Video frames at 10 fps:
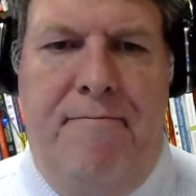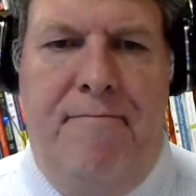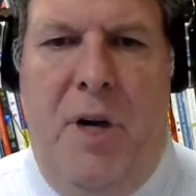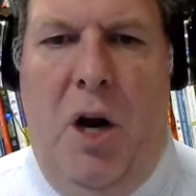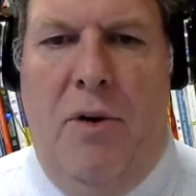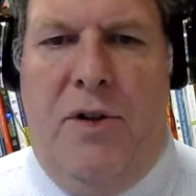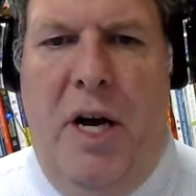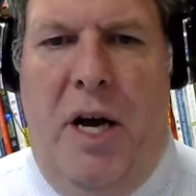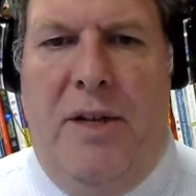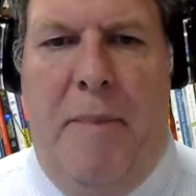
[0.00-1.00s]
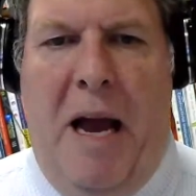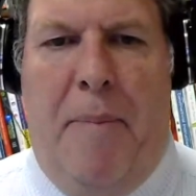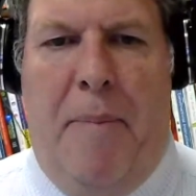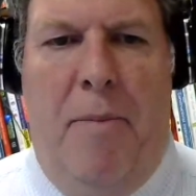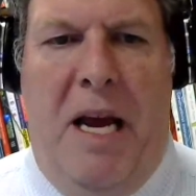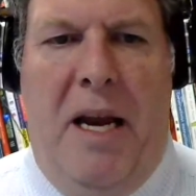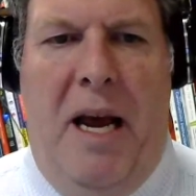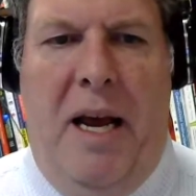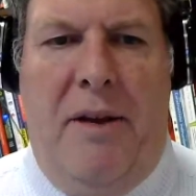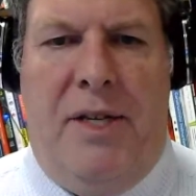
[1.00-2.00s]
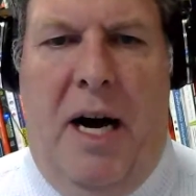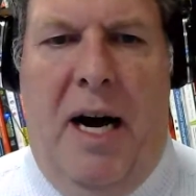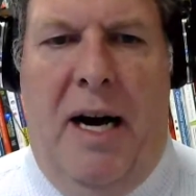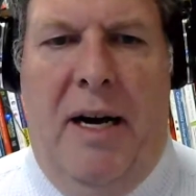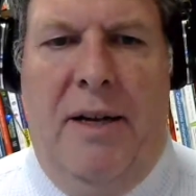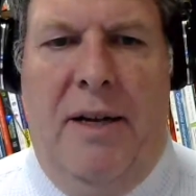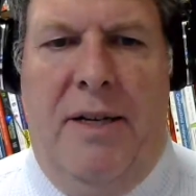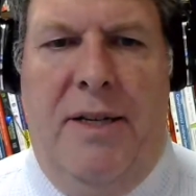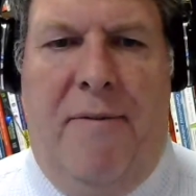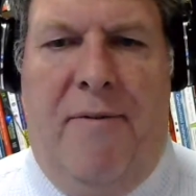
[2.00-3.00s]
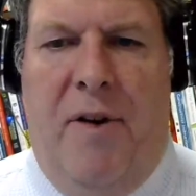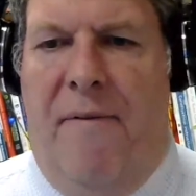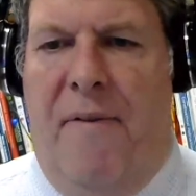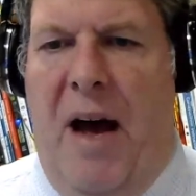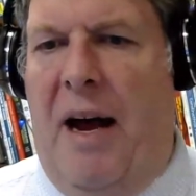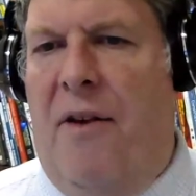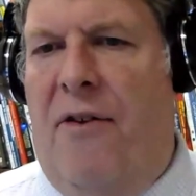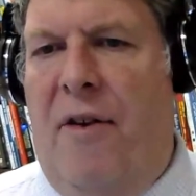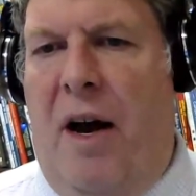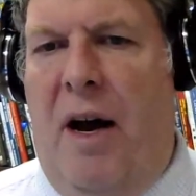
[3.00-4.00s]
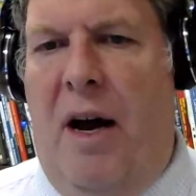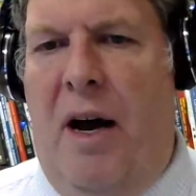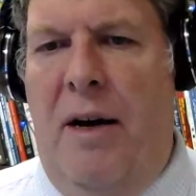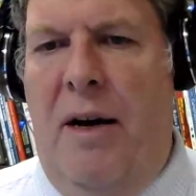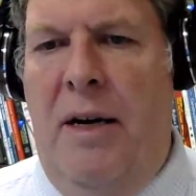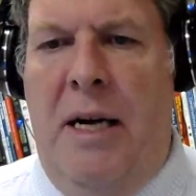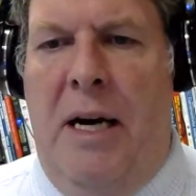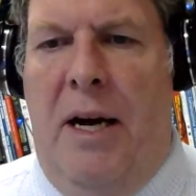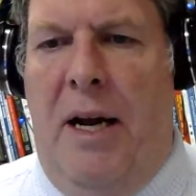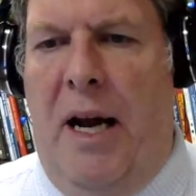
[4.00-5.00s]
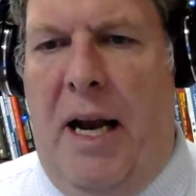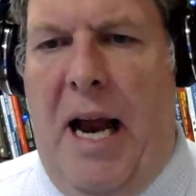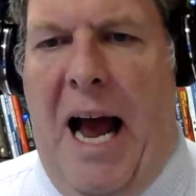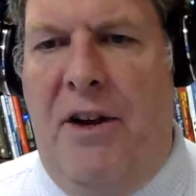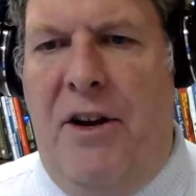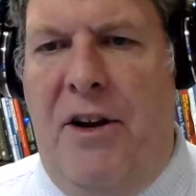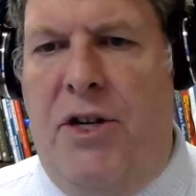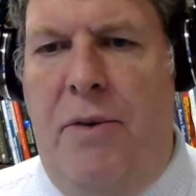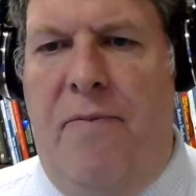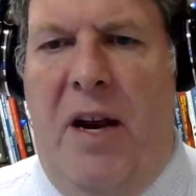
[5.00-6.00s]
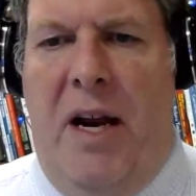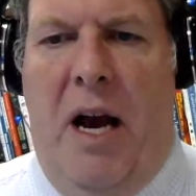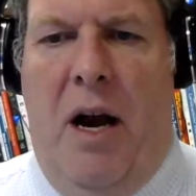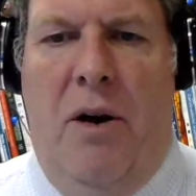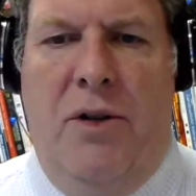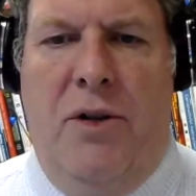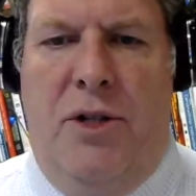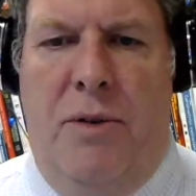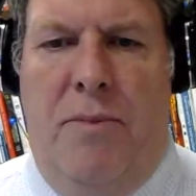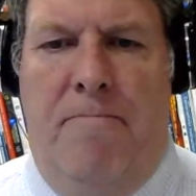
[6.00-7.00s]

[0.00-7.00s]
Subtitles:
you know, to make better meetings, different effects. You can add YouTube videos.